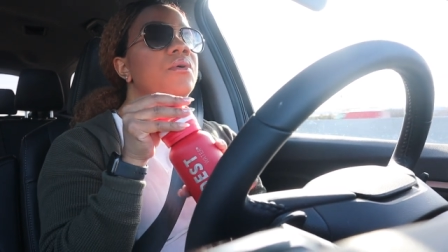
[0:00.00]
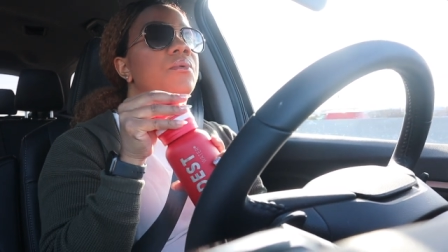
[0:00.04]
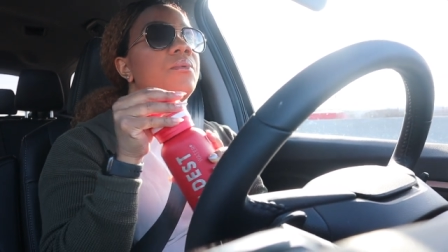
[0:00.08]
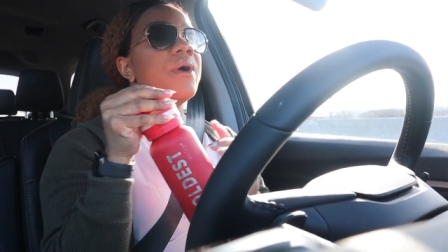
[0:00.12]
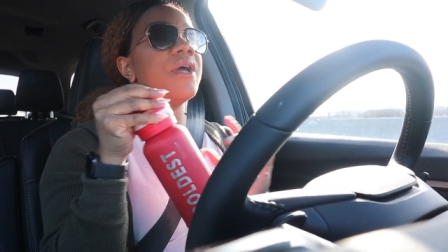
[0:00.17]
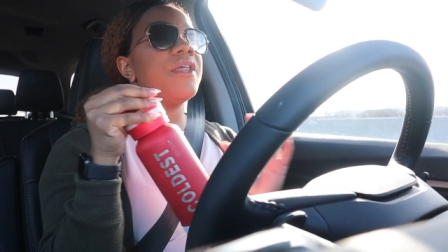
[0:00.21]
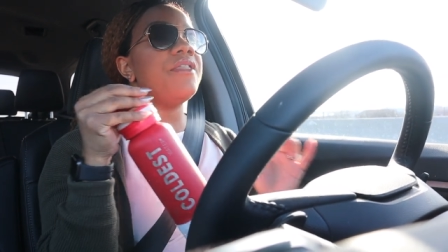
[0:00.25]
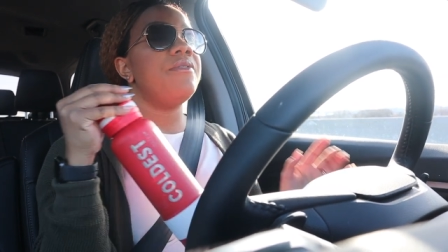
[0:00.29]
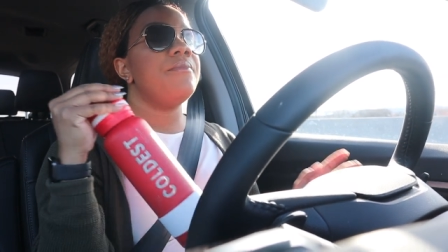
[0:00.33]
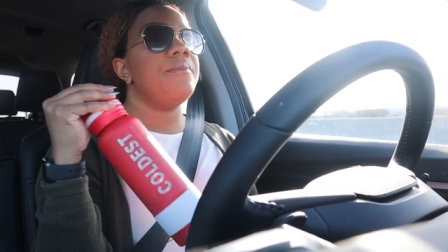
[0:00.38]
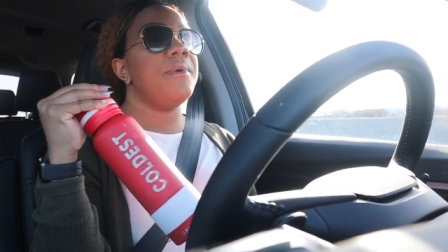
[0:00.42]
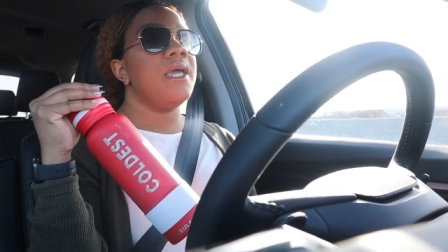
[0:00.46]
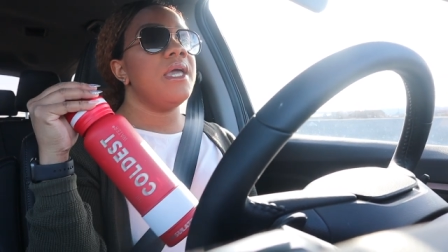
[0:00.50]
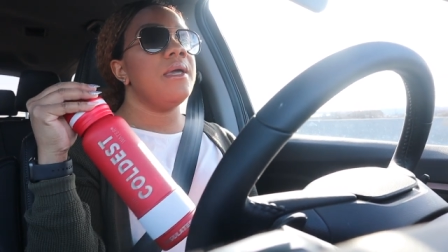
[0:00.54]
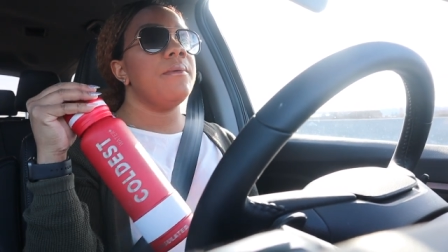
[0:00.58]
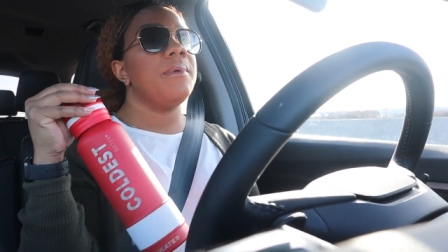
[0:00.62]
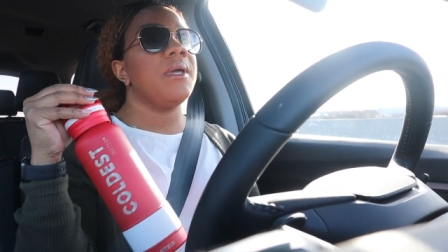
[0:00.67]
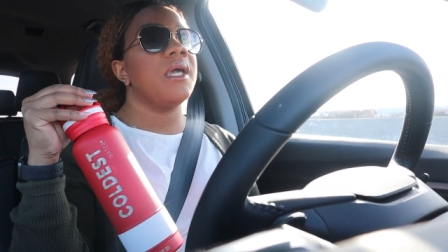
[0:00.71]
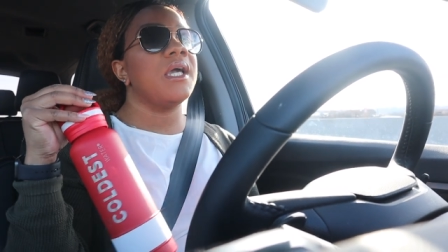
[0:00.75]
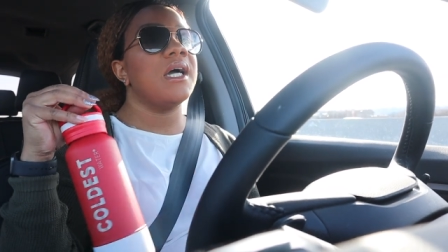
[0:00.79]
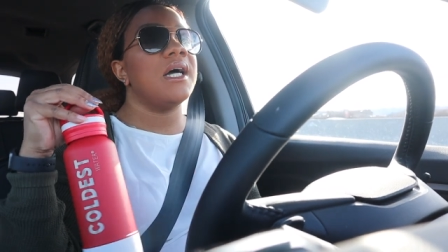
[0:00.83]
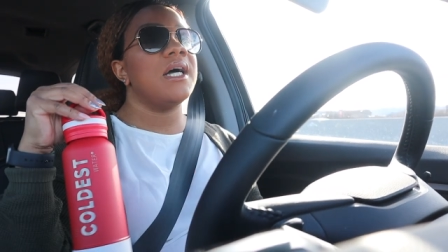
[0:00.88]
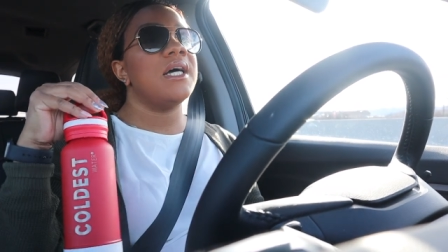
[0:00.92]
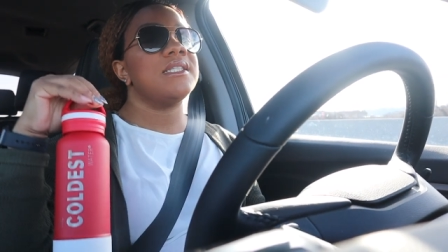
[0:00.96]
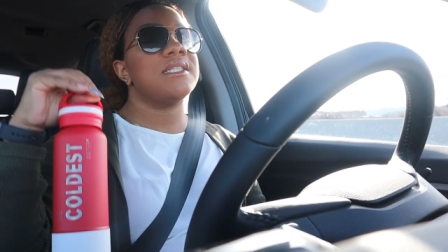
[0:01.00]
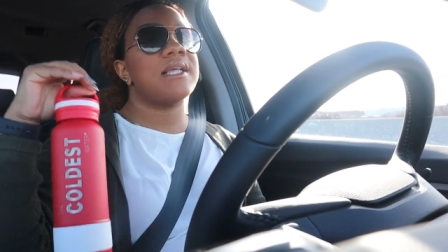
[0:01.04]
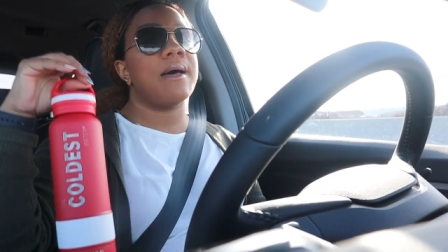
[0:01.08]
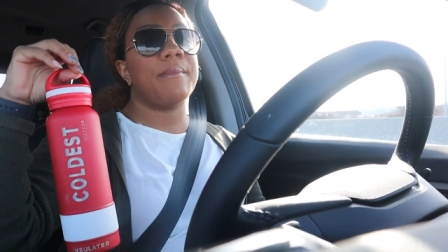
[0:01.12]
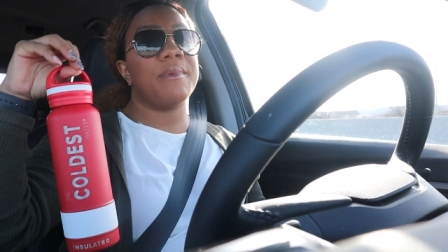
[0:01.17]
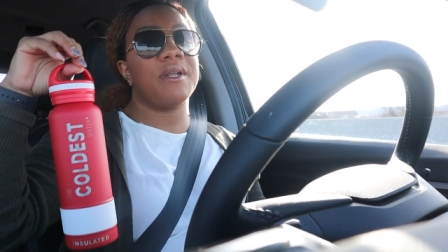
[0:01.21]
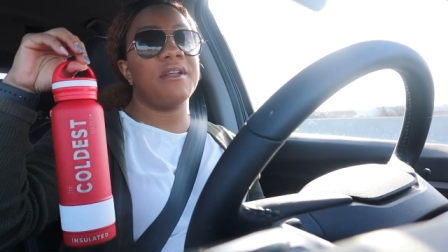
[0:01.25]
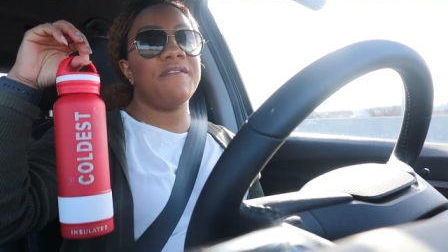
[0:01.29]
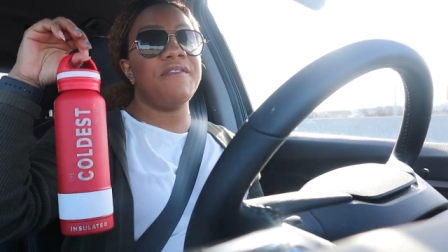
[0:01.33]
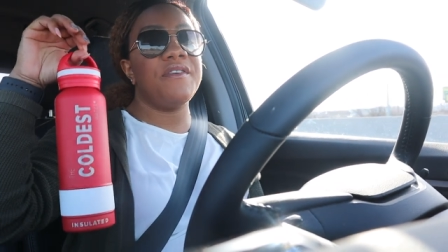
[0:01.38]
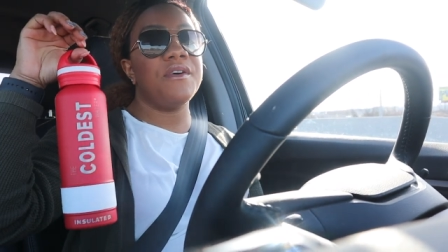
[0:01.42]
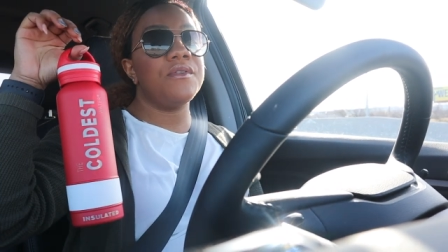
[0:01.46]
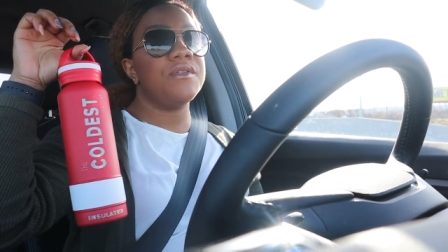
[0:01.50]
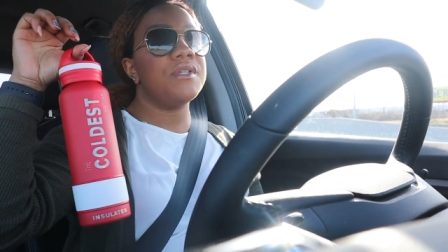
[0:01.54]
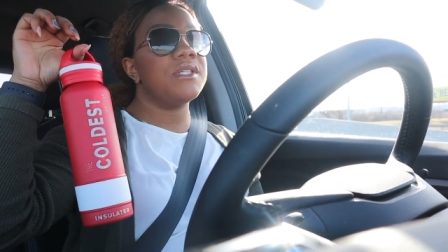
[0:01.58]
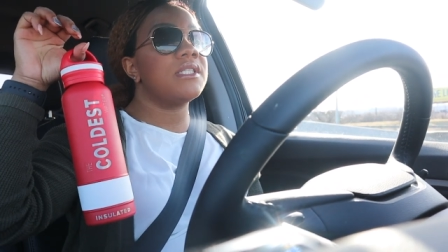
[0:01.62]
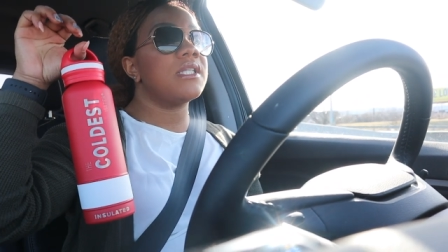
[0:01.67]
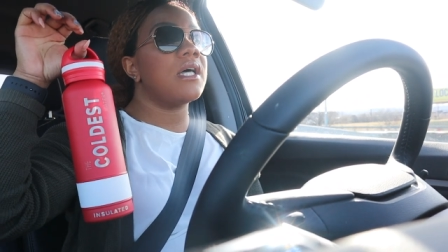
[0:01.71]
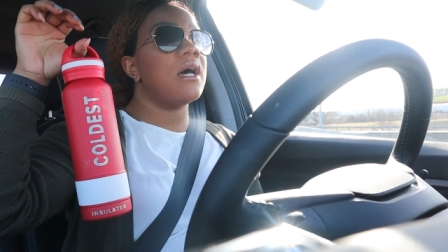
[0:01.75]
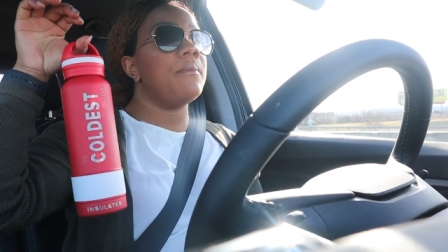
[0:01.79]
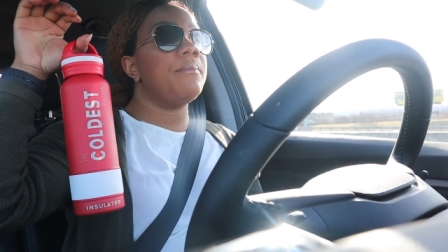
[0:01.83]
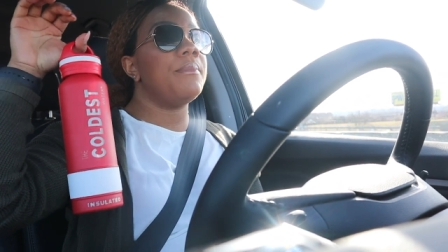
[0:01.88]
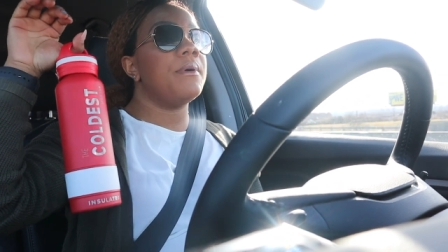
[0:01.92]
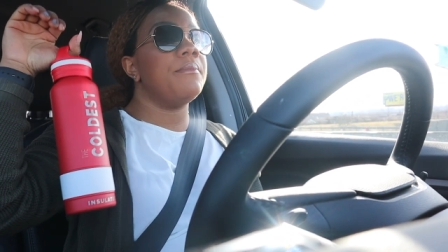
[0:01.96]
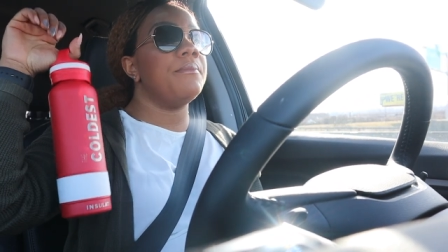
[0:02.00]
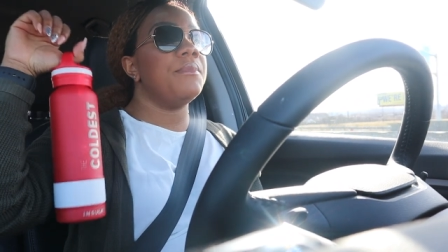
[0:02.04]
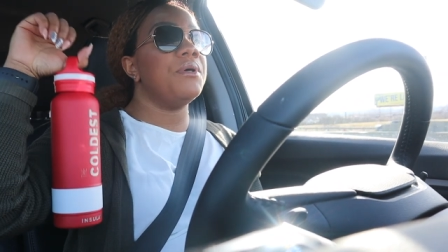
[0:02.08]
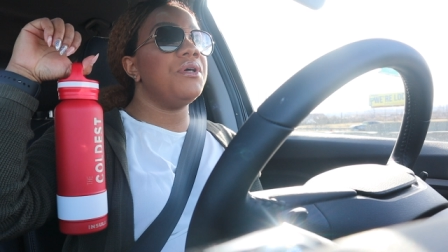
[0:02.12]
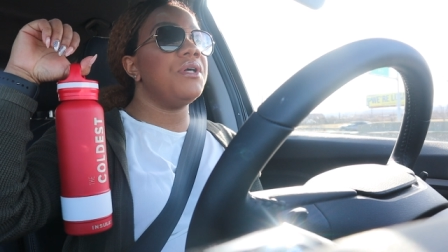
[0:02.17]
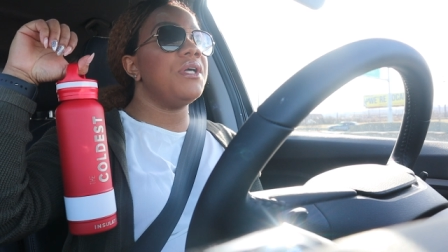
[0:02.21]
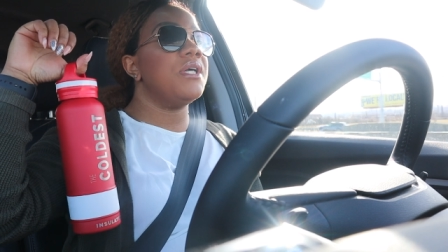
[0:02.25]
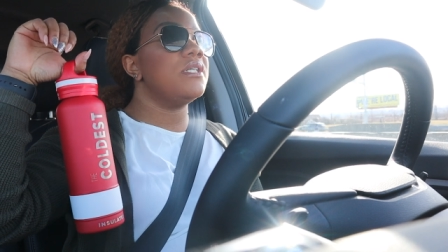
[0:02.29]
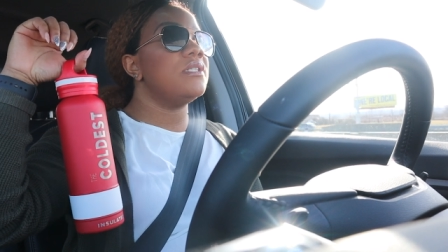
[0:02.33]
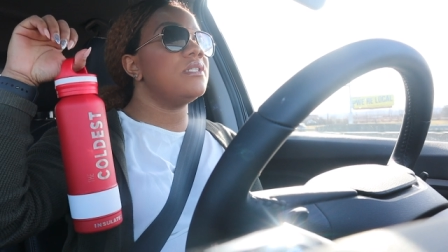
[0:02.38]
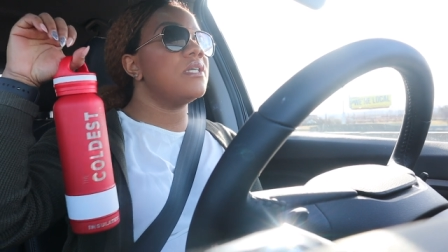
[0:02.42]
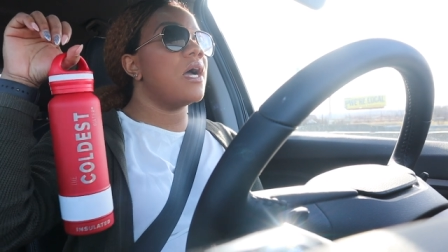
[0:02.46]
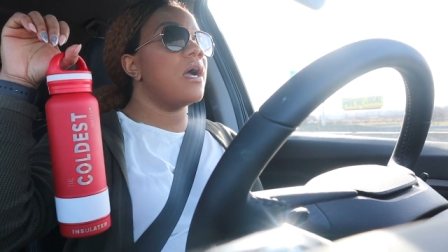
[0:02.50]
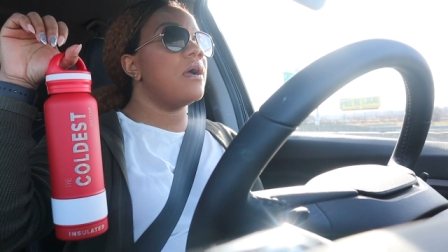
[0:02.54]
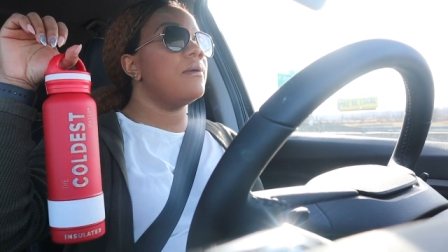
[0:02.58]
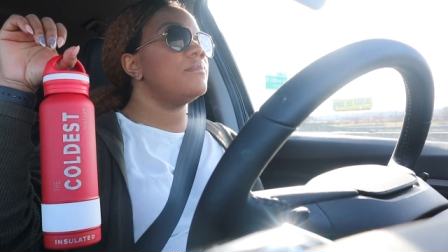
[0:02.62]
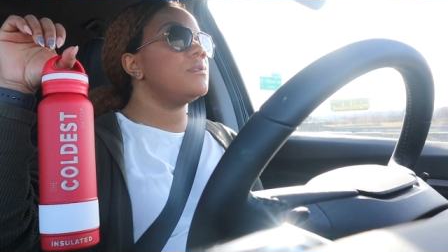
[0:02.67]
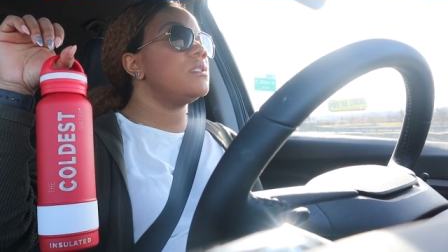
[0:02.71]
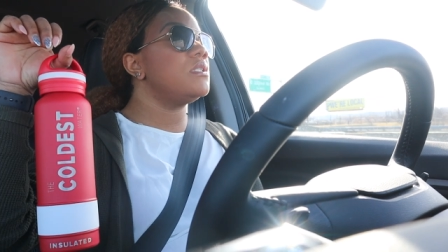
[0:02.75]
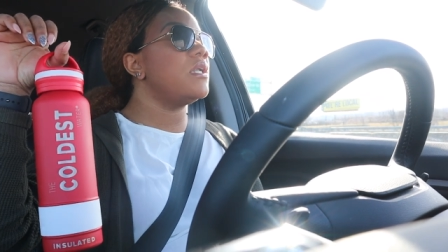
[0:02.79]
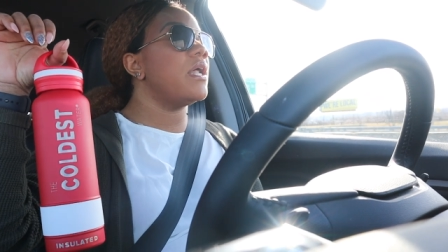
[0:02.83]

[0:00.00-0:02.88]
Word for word: with me, because I'm gonna fill this up a million times